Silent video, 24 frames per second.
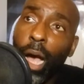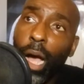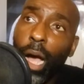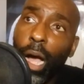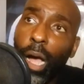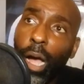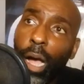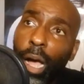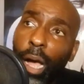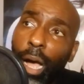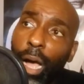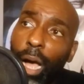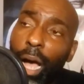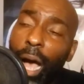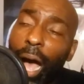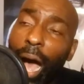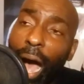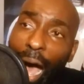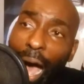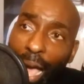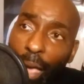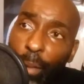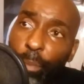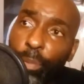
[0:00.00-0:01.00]

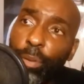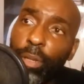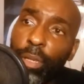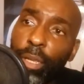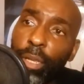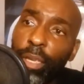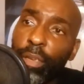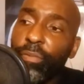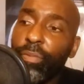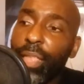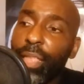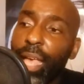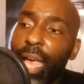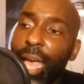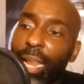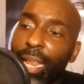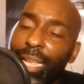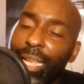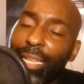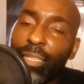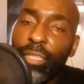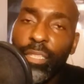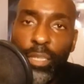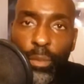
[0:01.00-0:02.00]
I believe
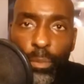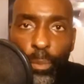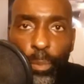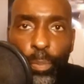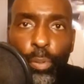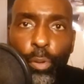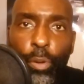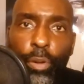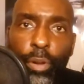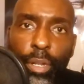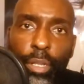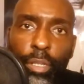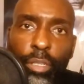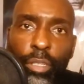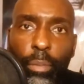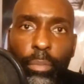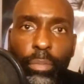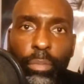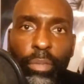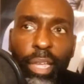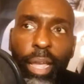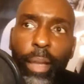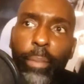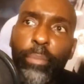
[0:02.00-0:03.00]
that it's important
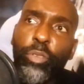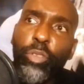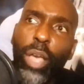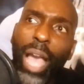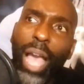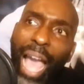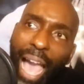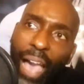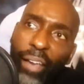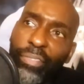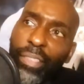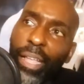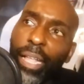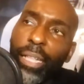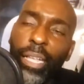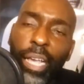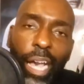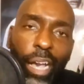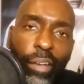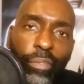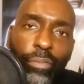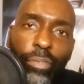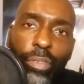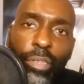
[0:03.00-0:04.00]
sometimes to have
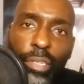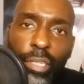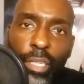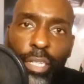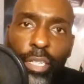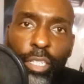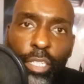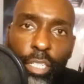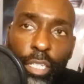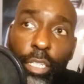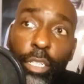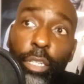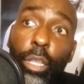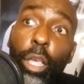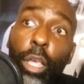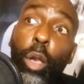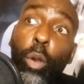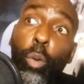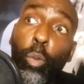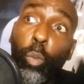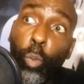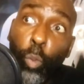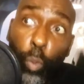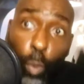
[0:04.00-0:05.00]
that conversation
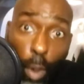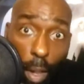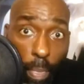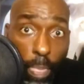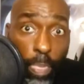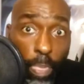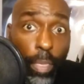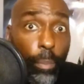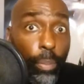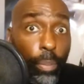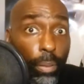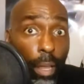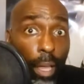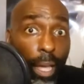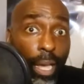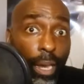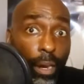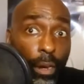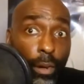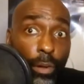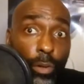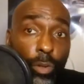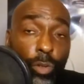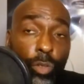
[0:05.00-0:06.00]
with the
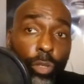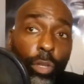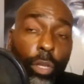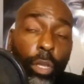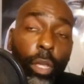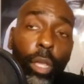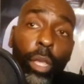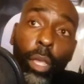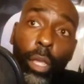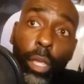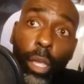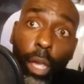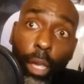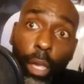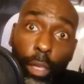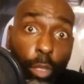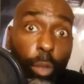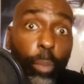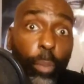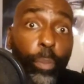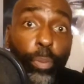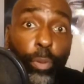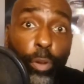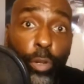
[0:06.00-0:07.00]
players,
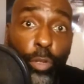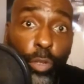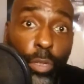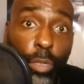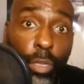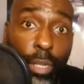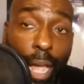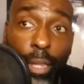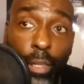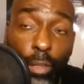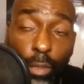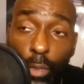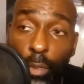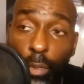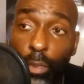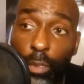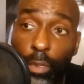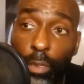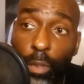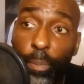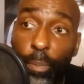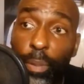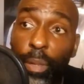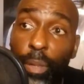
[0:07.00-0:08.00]

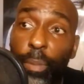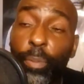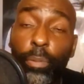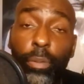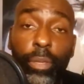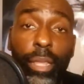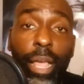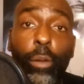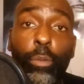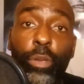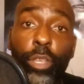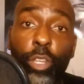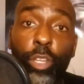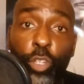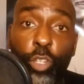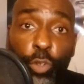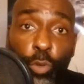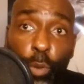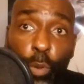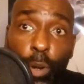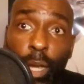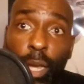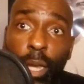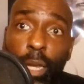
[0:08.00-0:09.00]
the people that we
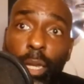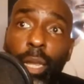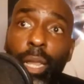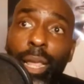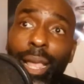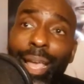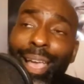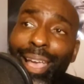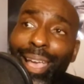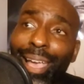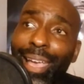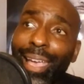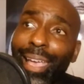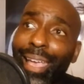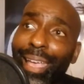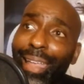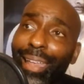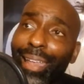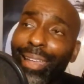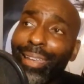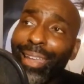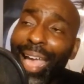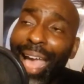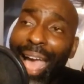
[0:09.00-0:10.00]
train,
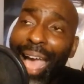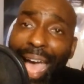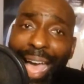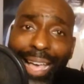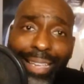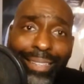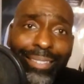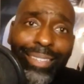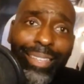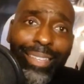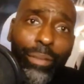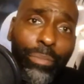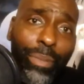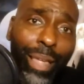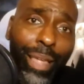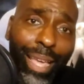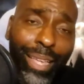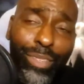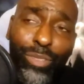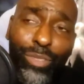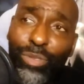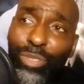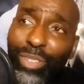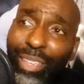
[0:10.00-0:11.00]
and ask them,
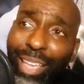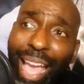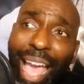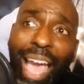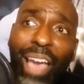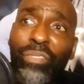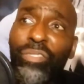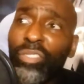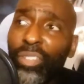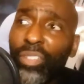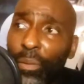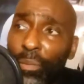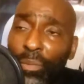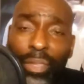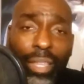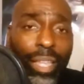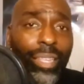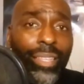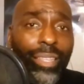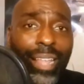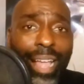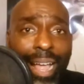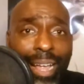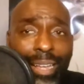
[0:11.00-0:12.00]
like, do you have
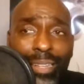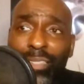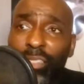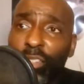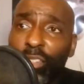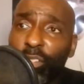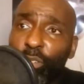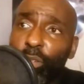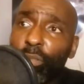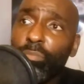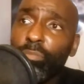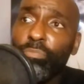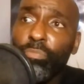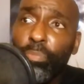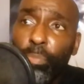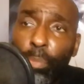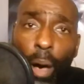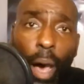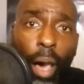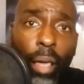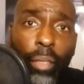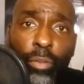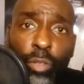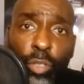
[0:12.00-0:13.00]
something that, you know,
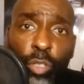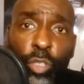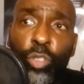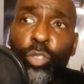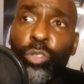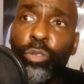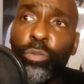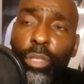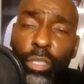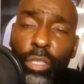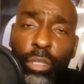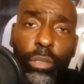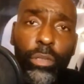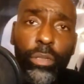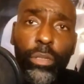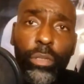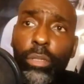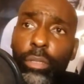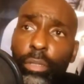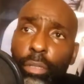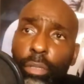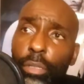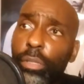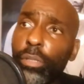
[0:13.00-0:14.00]
bothers you when
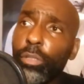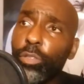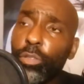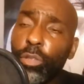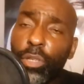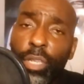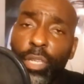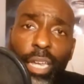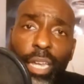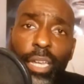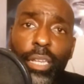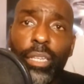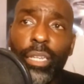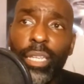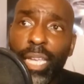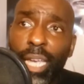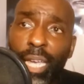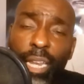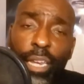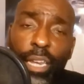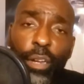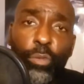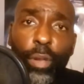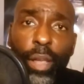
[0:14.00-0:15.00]
you're
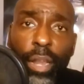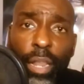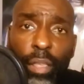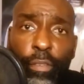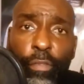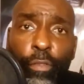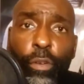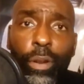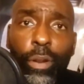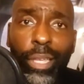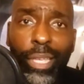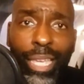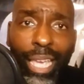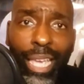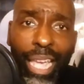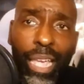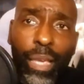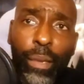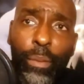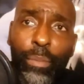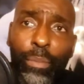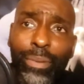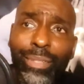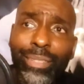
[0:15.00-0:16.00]
getting ready for a
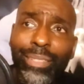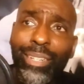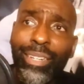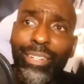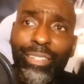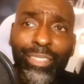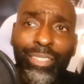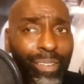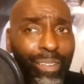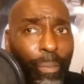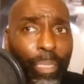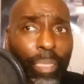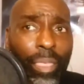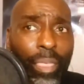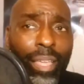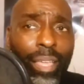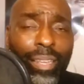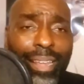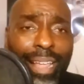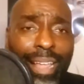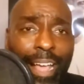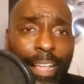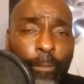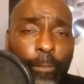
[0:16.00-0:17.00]
game? Is there
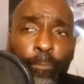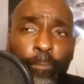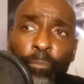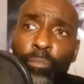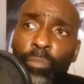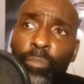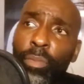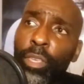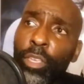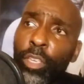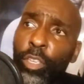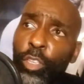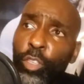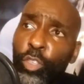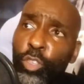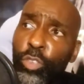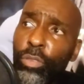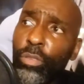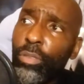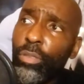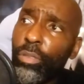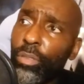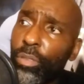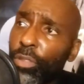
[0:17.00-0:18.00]
something that
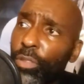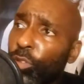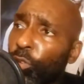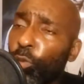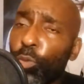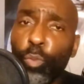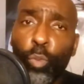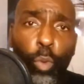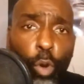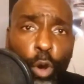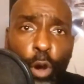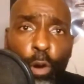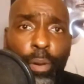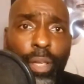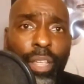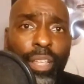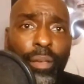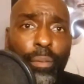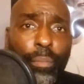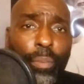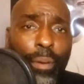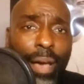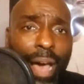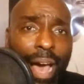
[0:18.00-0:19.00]
you
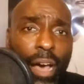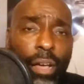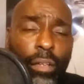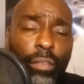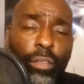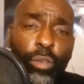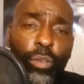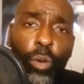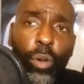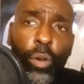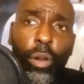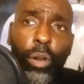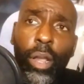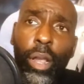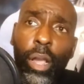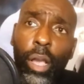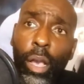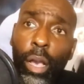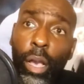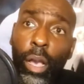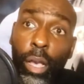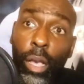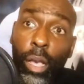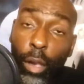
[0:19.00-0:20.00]
worry about, or
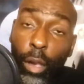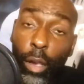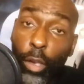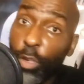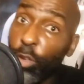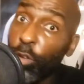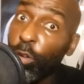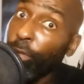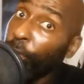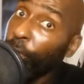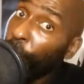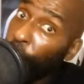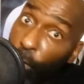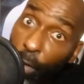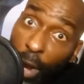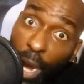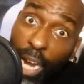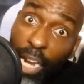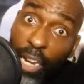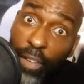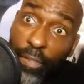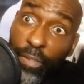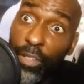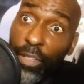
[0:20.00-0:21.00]
are you
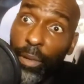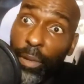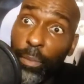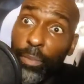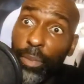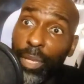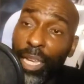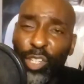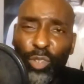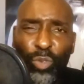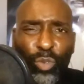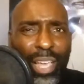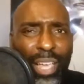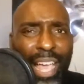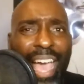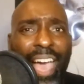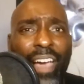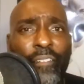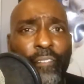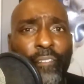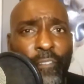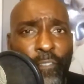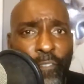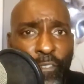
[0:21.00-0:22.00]
afraid of something? Do you
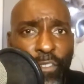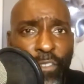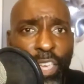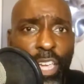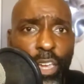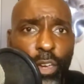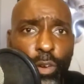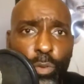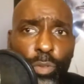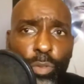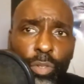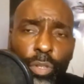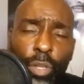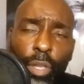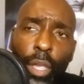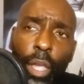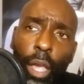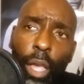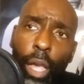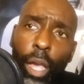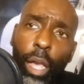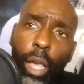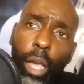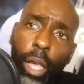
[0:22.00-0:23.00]
have fears
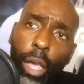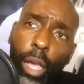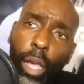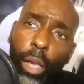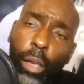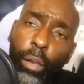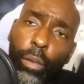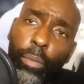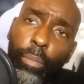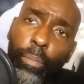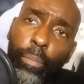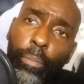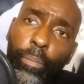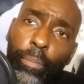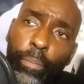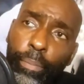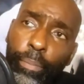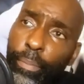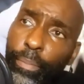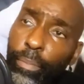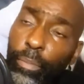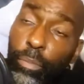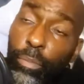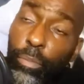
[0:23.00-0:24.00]

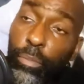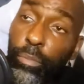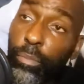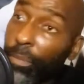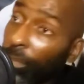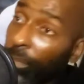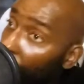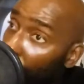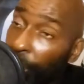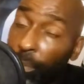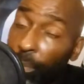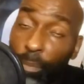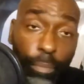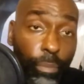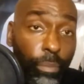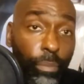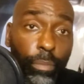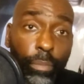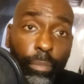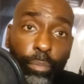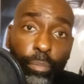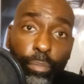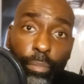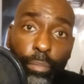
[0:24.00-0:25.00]

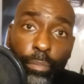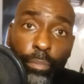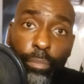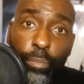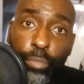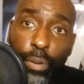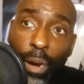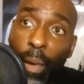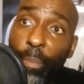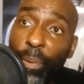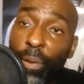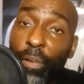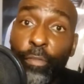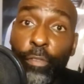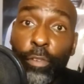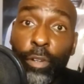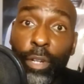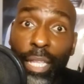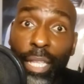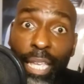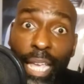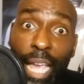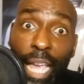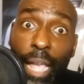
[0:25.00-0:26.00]
prepping
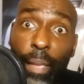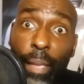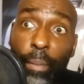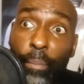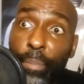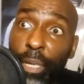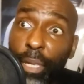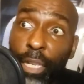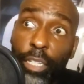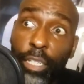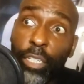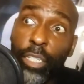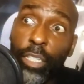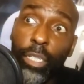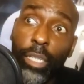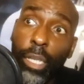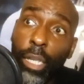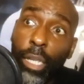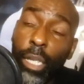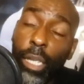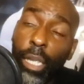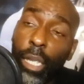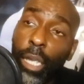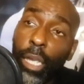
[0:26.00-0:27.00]
for the game? Because
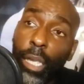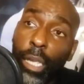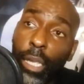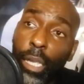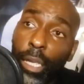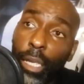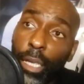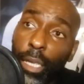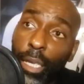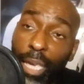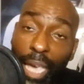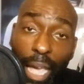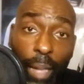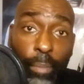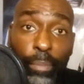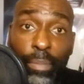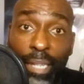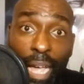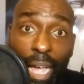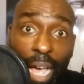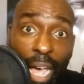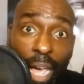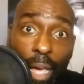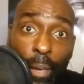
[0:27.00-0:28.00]

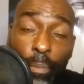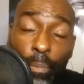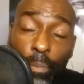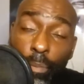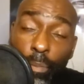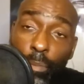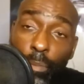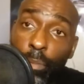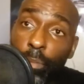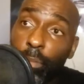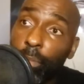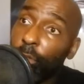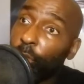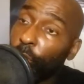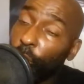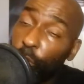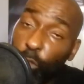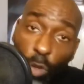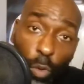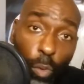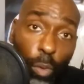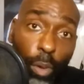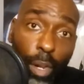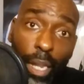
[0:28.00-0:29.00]
game time,
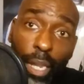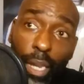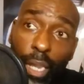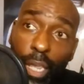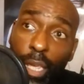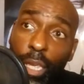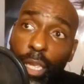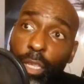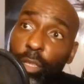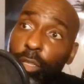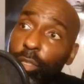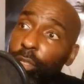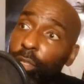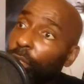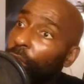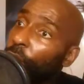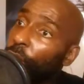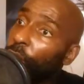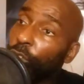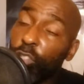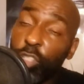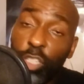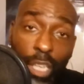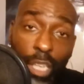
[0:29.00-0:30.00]
you know what it
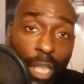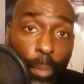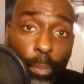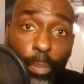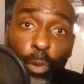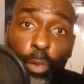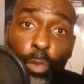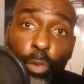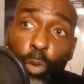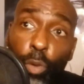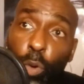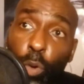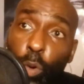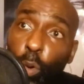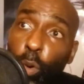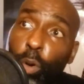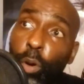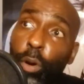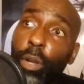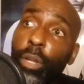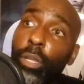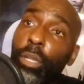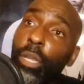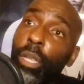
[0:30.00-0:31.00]
is. You step on the
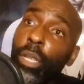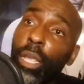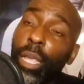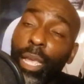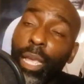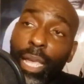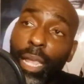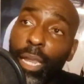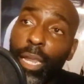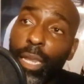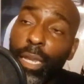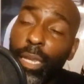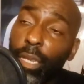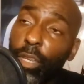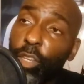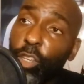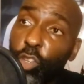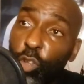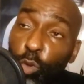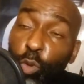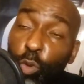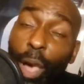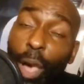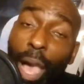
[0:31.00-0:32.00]
court and
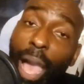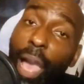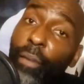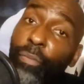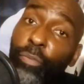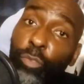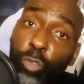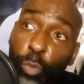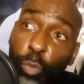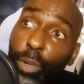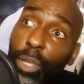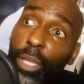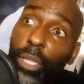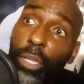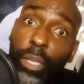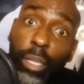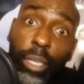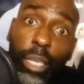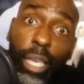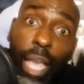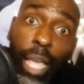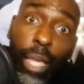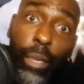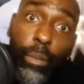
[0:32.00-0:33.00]
you have to win
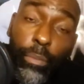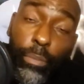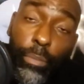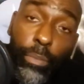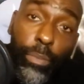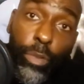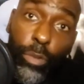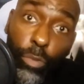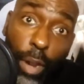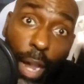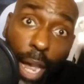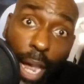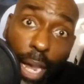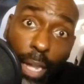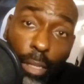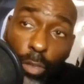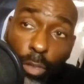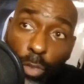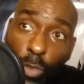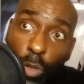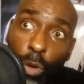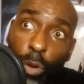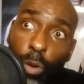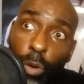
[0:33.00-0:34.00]
the game,
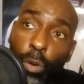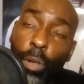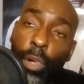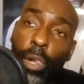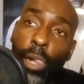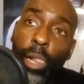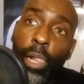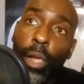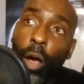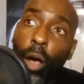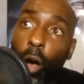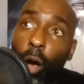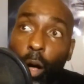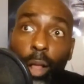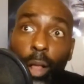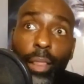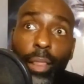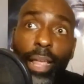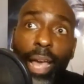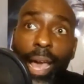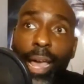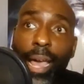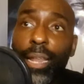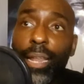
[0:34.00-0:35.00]
right? So
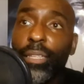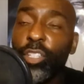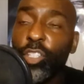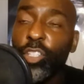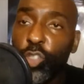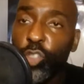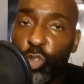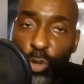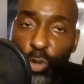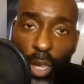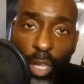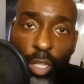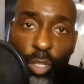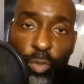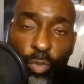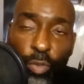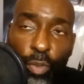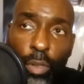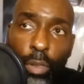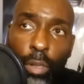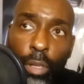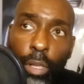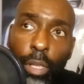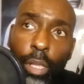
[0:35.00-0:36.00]
all that is
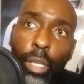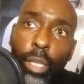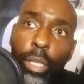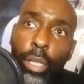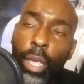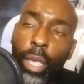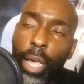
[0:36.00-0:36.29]
stressful.